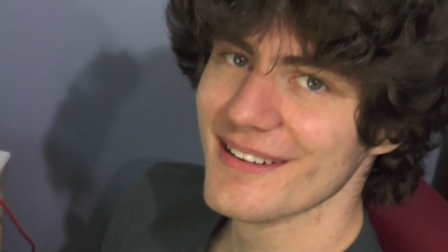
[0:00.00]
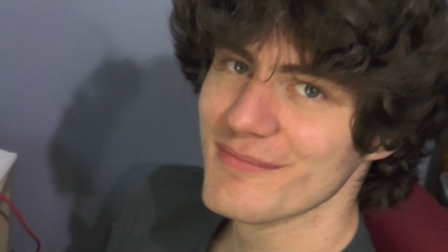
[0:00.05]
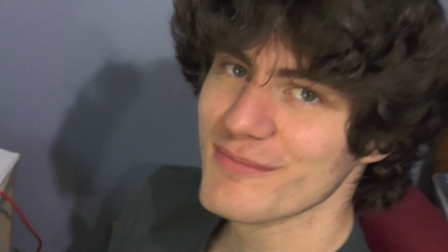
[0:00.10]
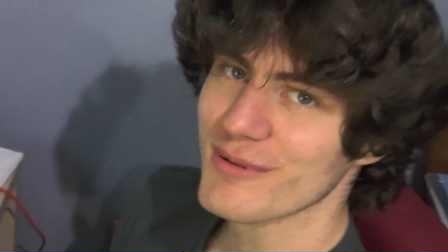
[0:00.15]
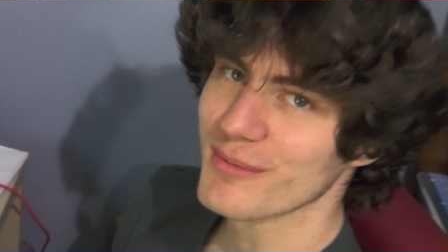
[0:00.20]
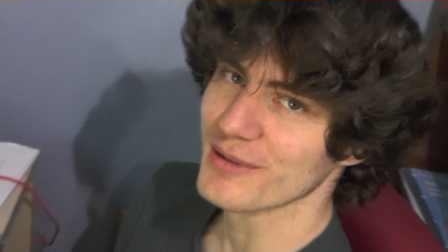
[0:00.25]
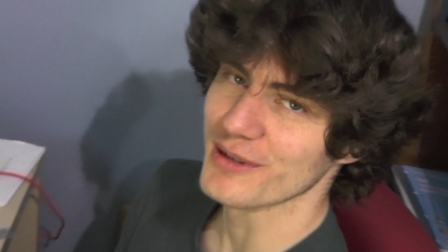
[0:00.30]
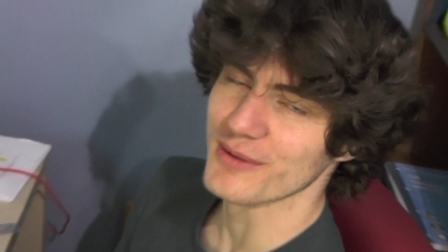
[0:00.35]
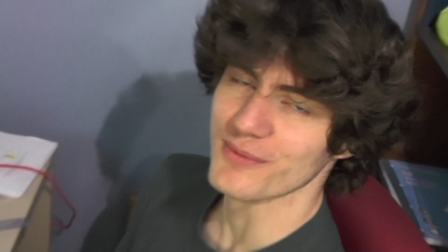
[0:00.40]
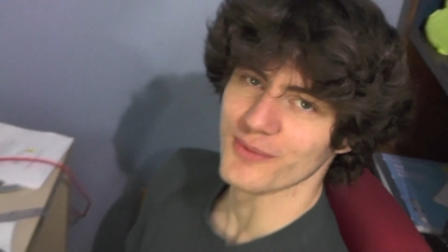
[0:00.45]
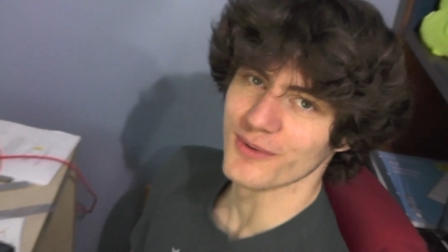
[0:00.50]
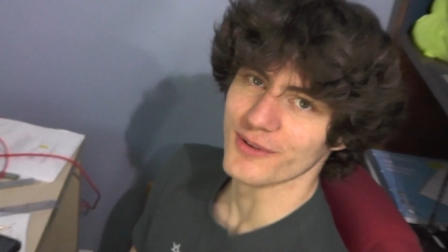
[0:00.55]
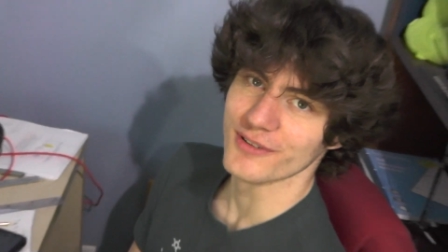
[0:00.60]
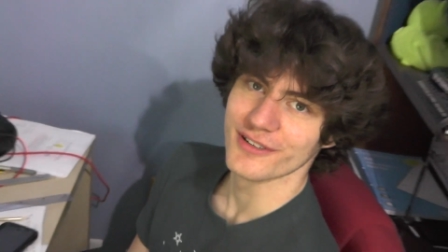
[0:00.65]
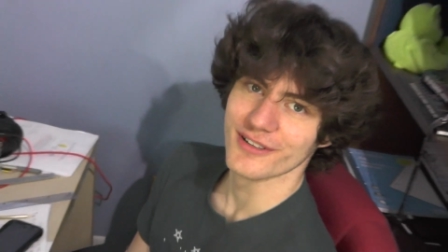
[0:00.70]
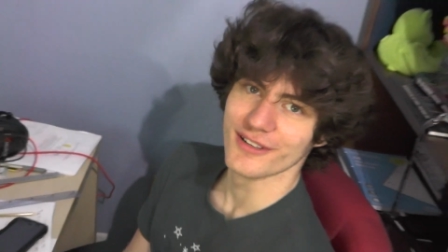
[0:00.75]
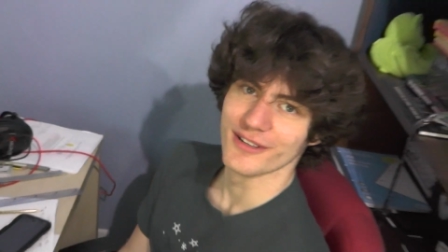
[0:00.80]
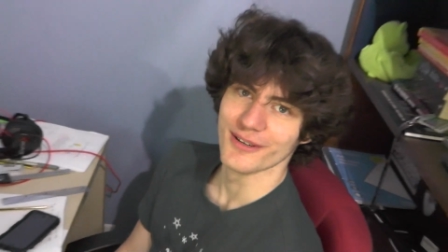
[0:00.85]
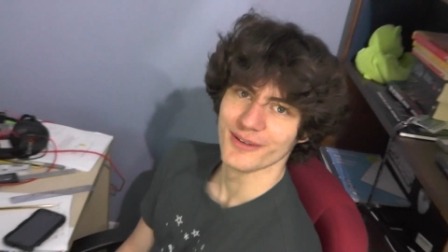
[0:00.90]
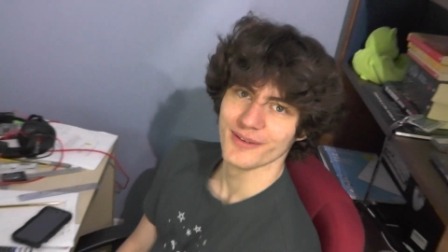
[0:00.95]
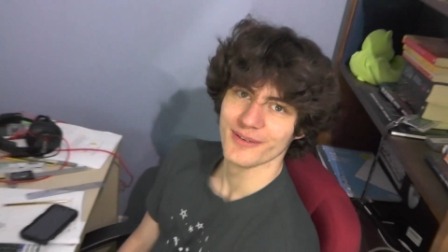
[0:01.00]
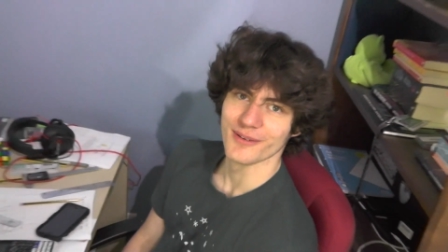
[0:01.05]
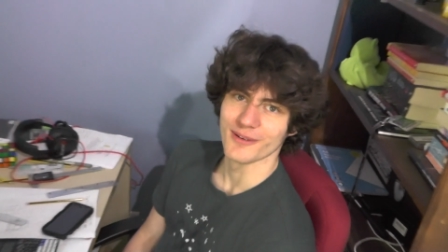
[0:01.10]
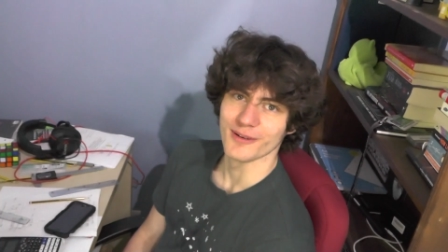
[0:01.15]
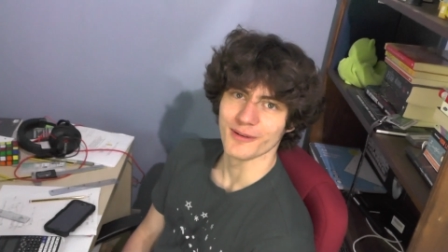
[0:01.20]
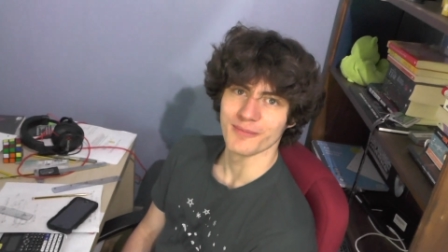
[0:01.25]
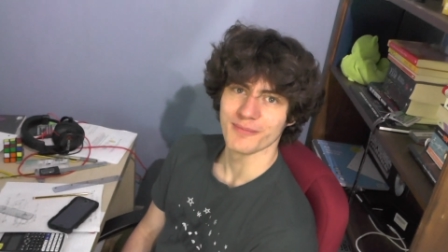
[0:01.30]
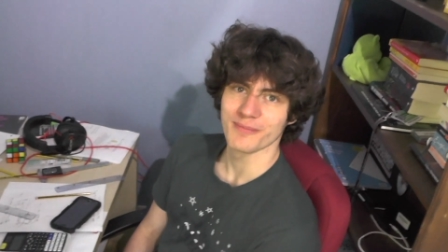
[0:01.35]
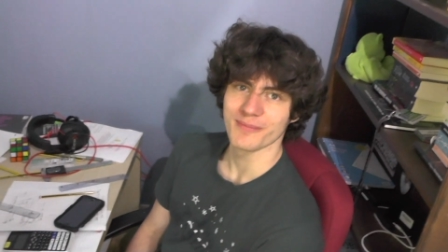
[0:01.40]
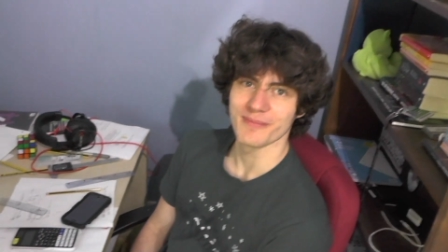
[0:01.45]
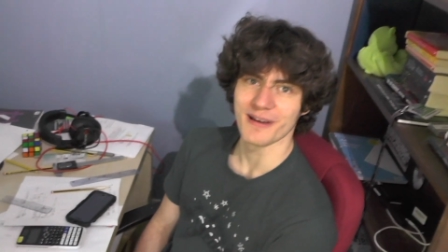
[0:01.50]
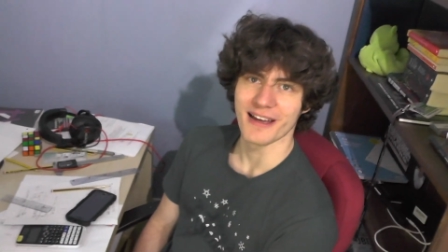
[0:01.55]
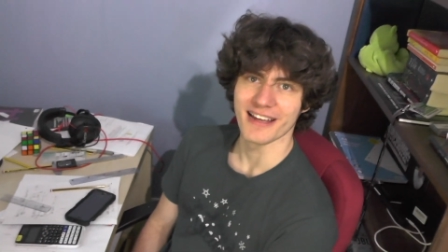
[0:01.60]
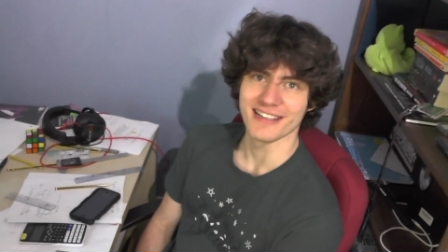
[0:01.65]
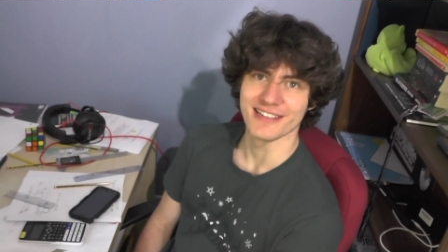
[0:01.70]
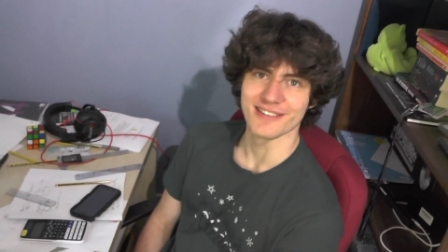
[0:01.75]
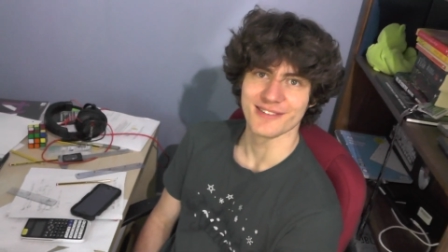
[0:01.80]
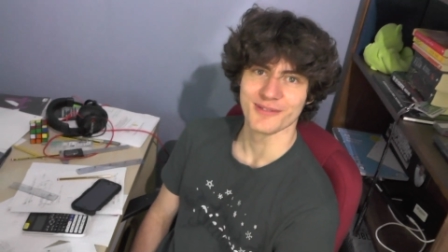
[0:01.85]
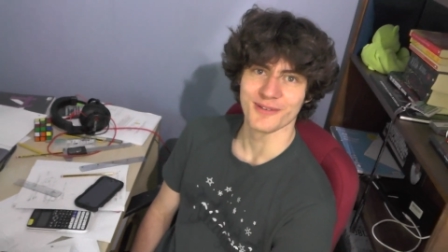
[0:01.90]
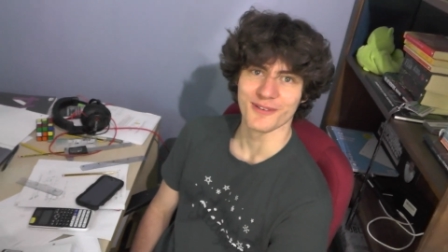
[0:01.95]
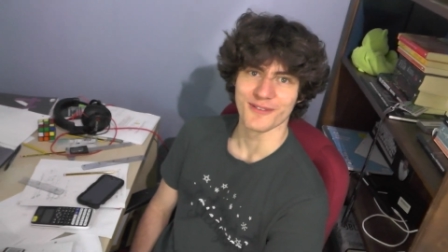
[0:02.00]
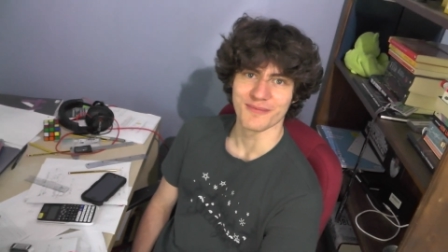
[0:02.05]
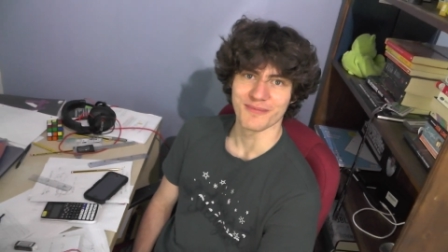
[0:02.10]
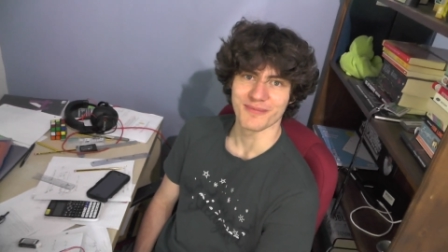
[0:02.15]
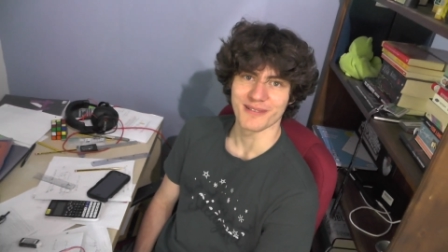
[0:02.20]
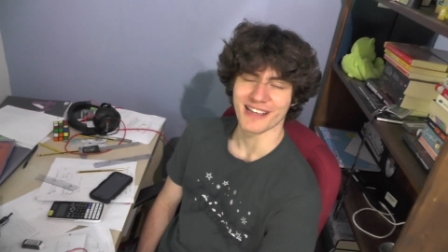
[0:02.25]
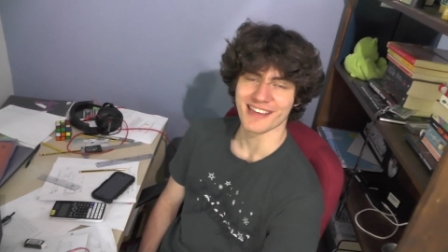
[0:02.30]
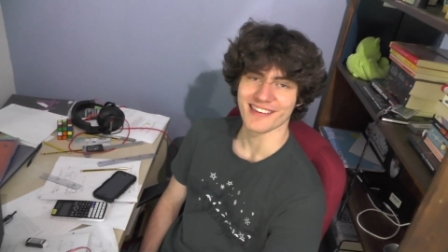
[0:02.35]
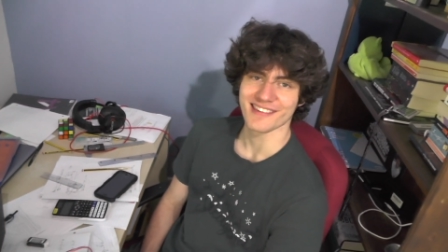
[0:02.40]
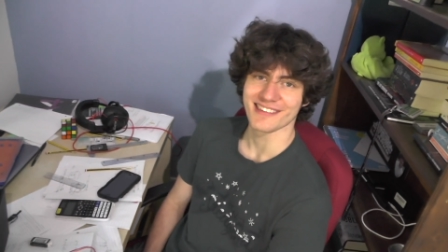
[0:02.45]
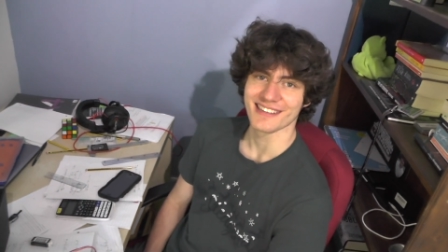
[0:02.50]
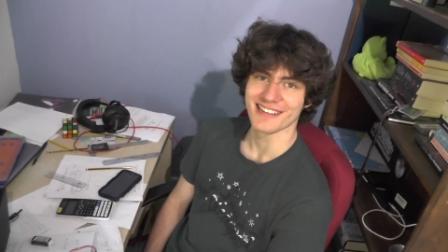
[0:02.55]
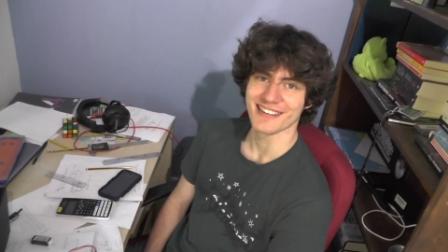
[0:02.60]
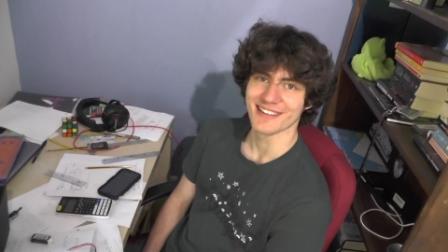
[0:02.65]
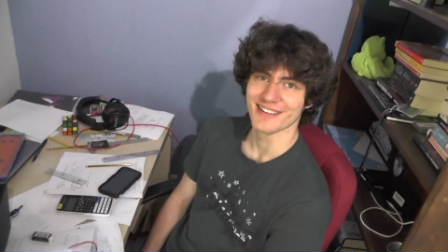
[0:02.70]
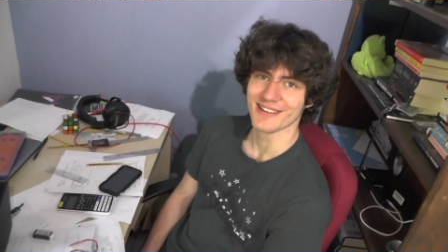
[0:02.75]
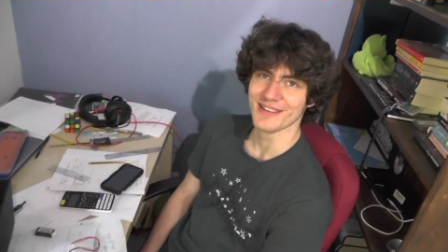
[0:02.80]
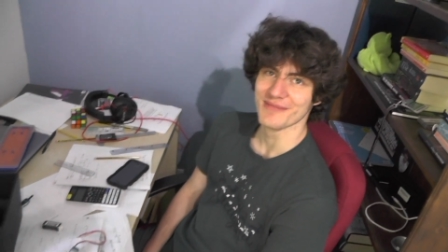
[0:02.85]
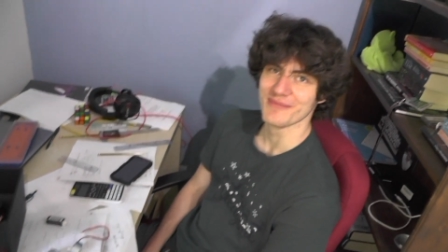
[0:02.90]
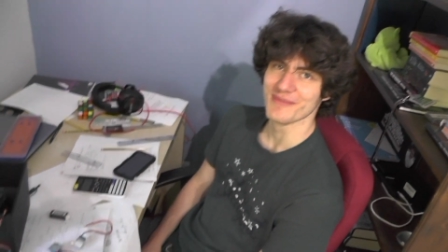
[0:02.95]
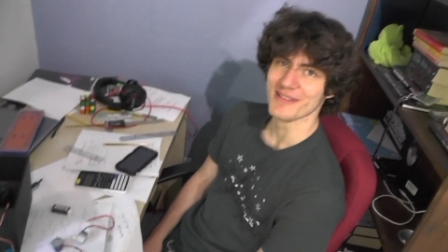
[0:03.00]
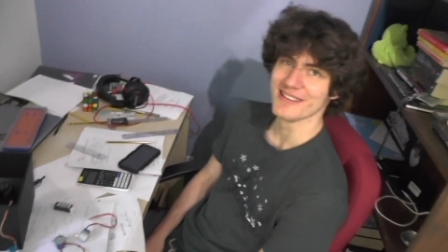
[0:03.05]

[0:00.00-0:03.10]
Probably wood glue or any sort of plastic glue, but